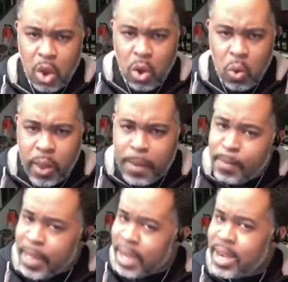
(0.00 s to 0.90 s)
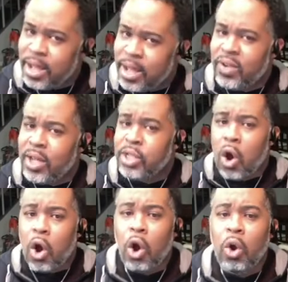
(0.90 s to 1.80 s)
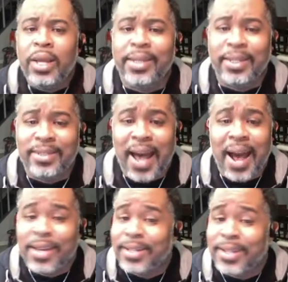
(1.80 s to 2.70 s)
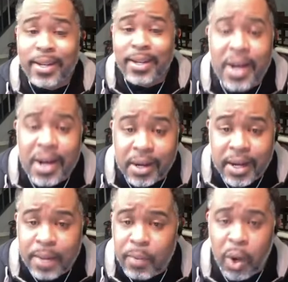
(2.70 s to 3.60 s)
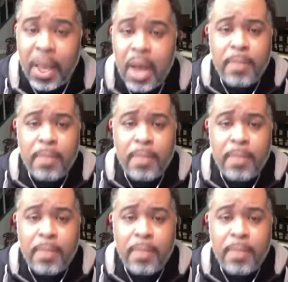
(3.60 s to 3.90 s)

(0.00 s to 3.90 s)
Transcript: where many of us only desire to get a hug. Come on.